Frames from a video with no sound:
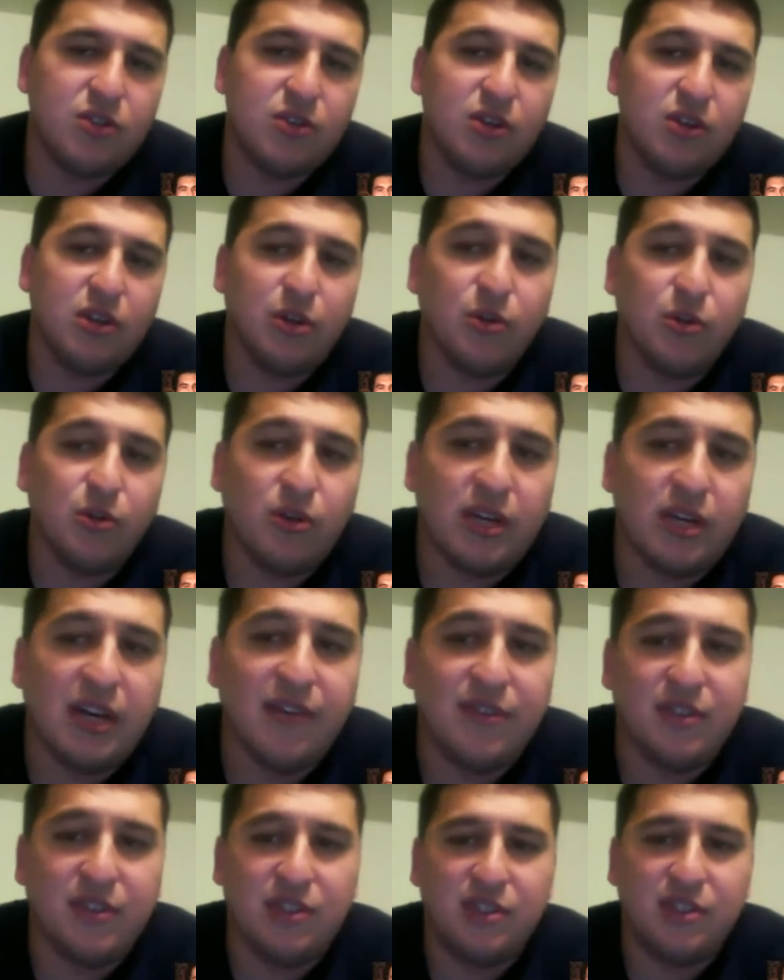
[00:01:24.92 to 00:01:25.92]
Untold, starring
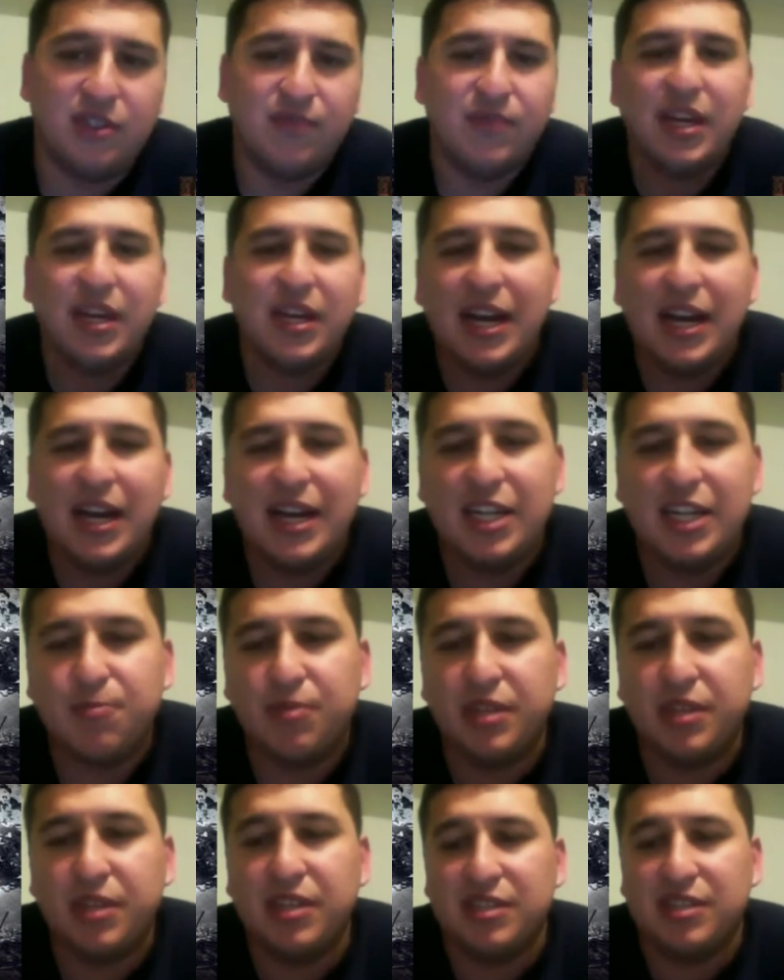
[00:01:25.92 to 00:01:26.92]
Luke Evans
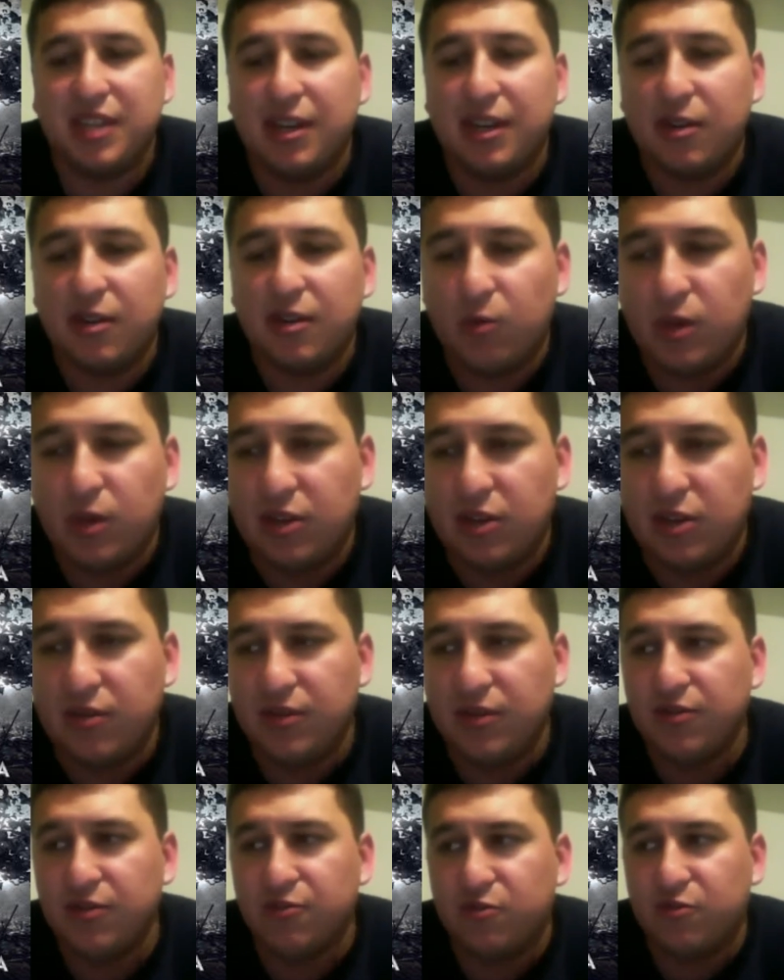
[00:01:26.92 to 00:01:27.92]
as playing the title
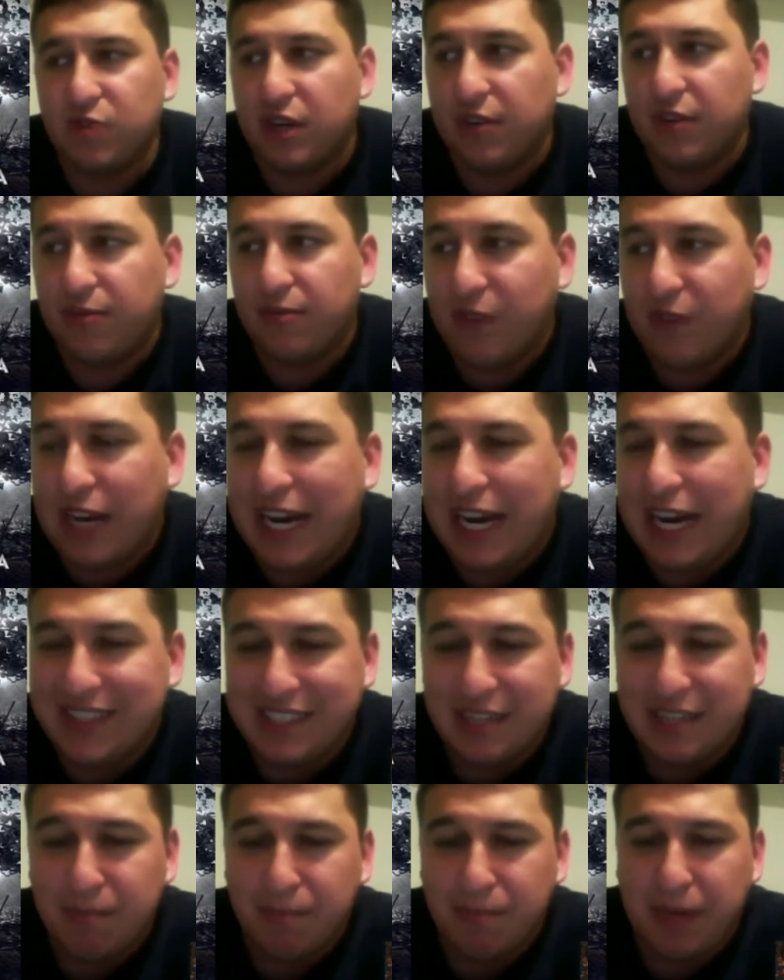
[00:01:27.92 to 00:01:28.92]
role of
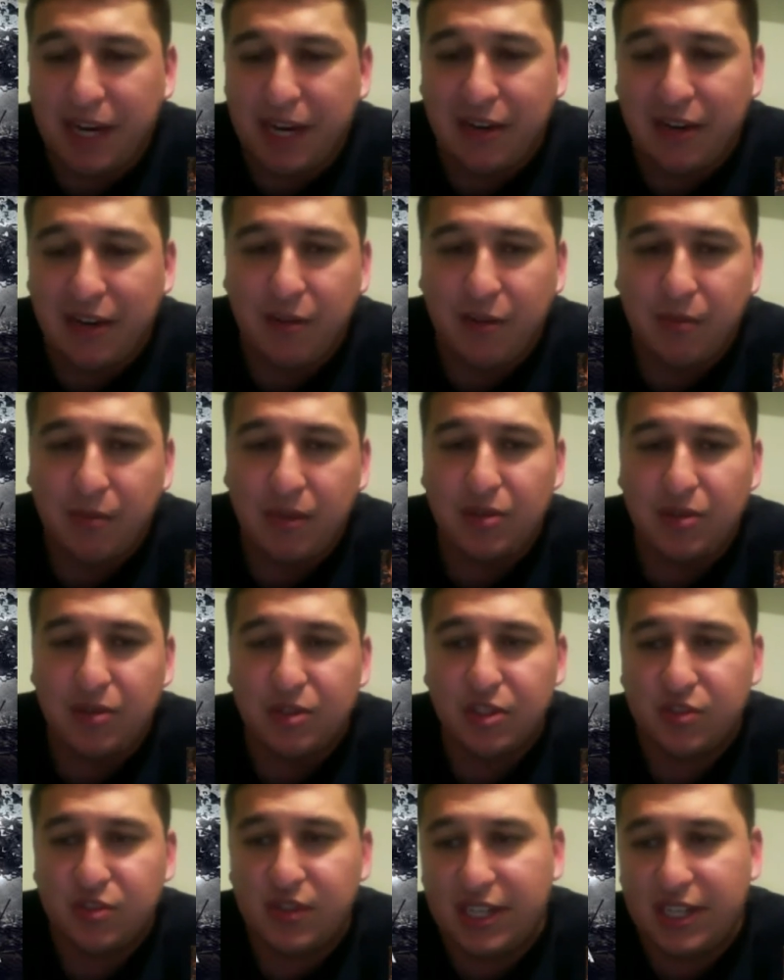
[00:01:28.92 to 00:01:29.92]
Vlad the Impaler, better known
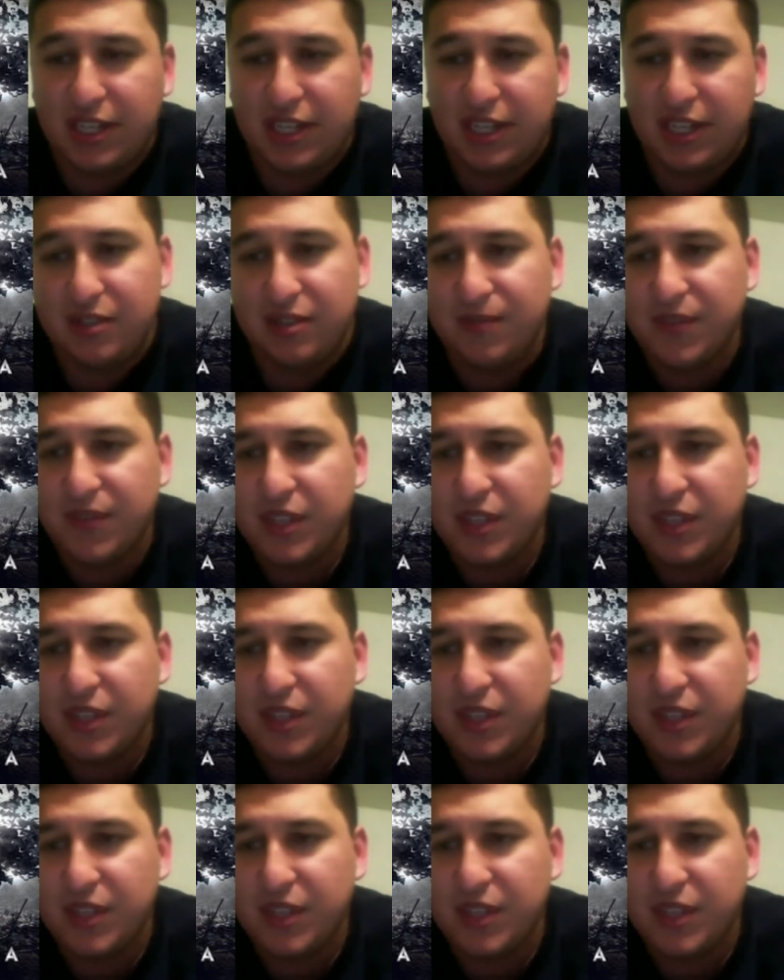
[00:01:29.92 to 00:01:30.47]
as Dracula.